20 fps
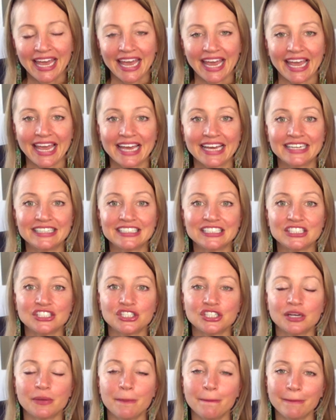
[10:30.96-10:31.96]
and
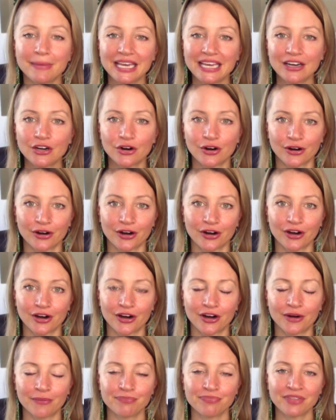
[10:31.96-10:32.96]
to meet
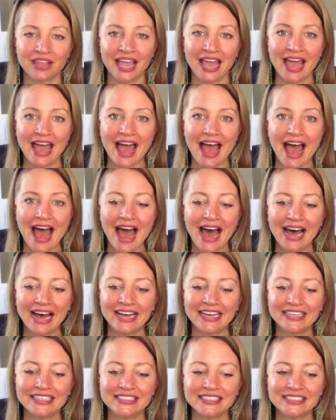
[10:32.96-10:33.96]
her
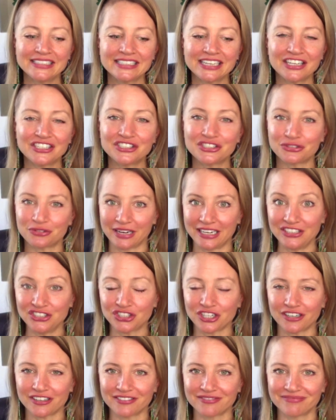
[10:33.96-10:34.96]
as a
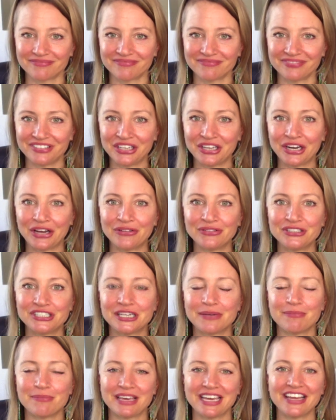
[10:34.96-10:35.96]
stranger, to
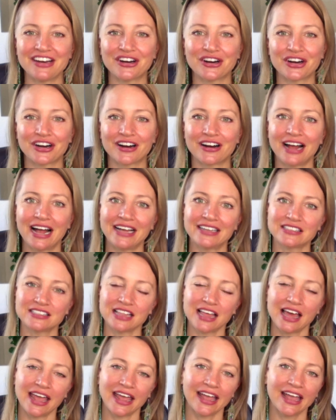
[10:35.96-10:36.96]
meet her as
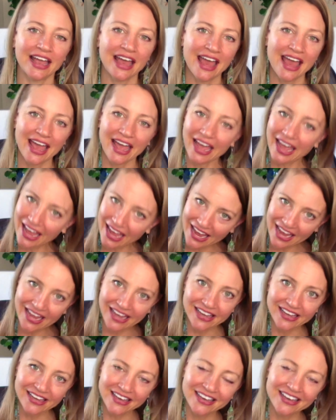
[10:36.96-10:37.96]
like,
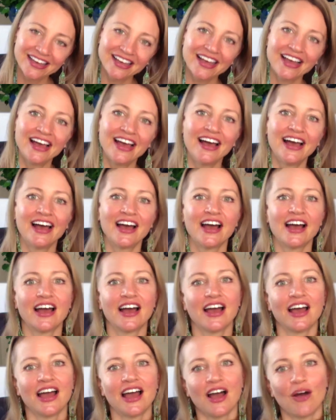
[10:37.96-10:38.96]
hey,
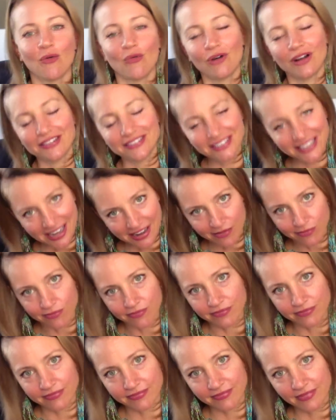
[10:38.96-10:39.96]
what's up?
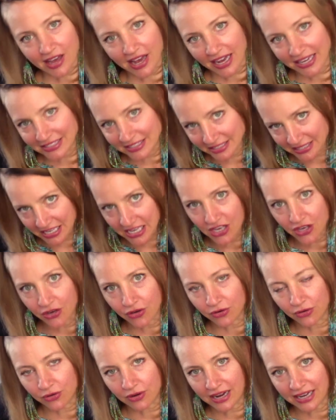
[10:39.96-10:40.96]
I see
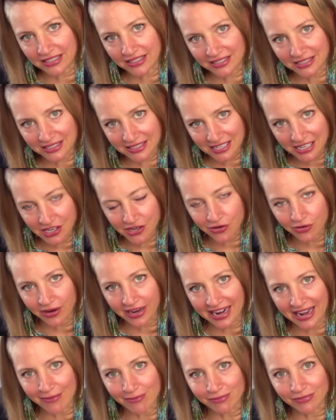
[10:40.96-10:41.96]
you, and
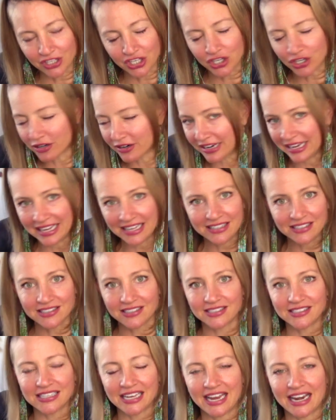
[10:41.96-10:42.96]
I'm
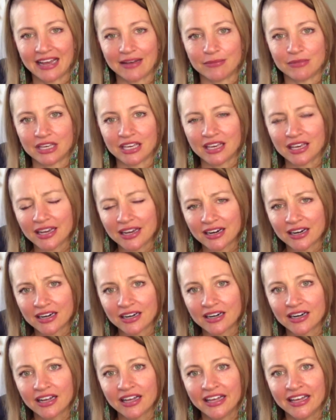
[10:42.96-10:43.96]
curious, and I'm
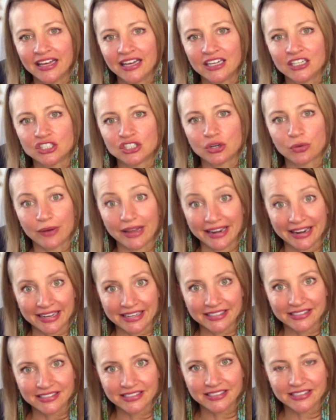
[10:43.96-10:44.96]
here to
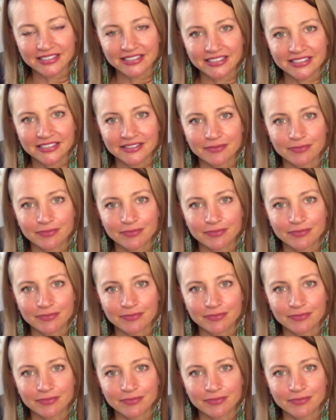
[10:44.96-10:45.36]
witness.